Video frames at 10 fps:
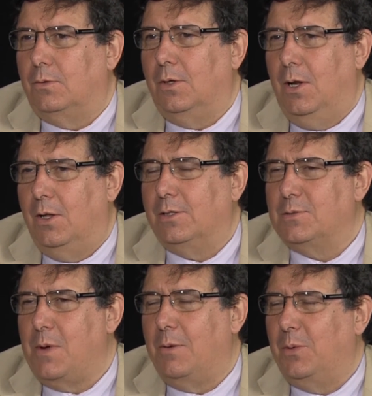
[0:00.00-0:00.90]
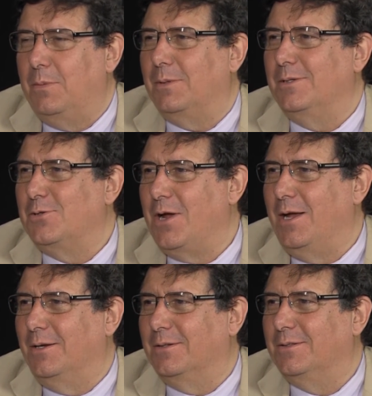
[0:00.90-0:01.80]
a lot of smart people in
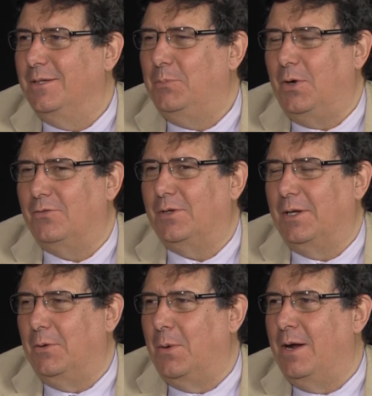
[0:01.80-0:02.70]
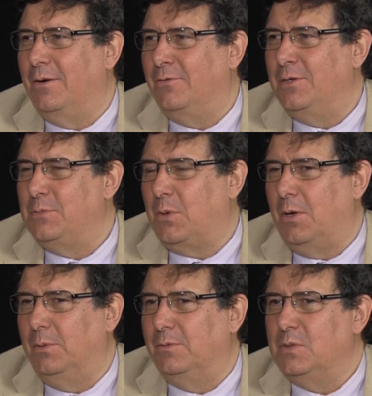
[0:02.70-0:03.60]
China. They're perfectly aware of these
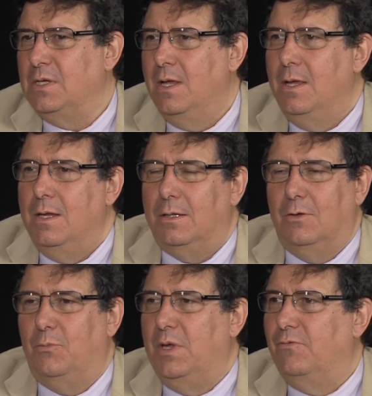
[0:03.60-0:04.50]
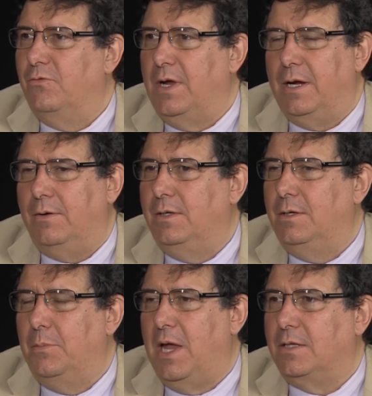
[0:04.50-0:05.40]
problems. There have been varied
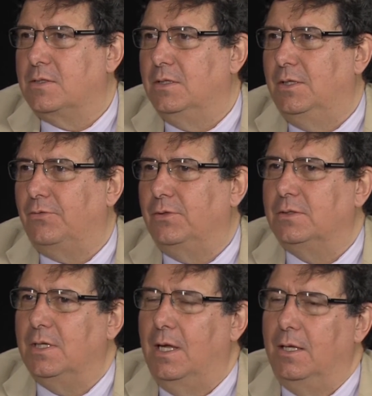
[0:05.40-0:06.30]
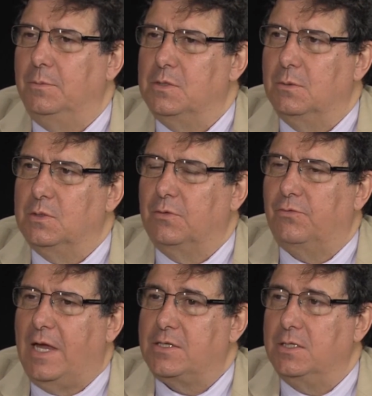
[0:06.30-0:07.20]
debates at different times. There was a
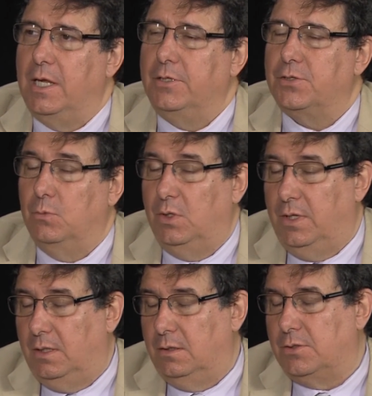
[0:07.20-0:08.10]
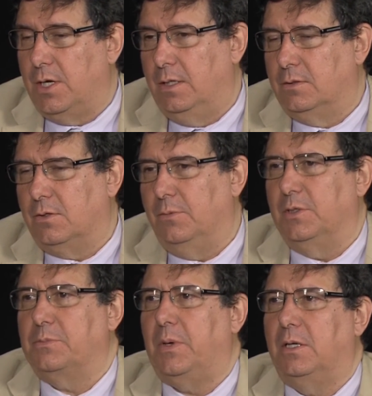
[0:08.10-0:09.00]
fascination within the Chinese
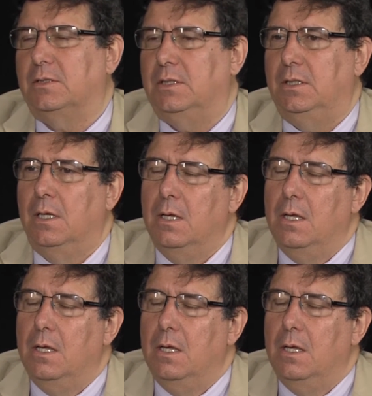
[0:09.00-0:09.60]
Communist Party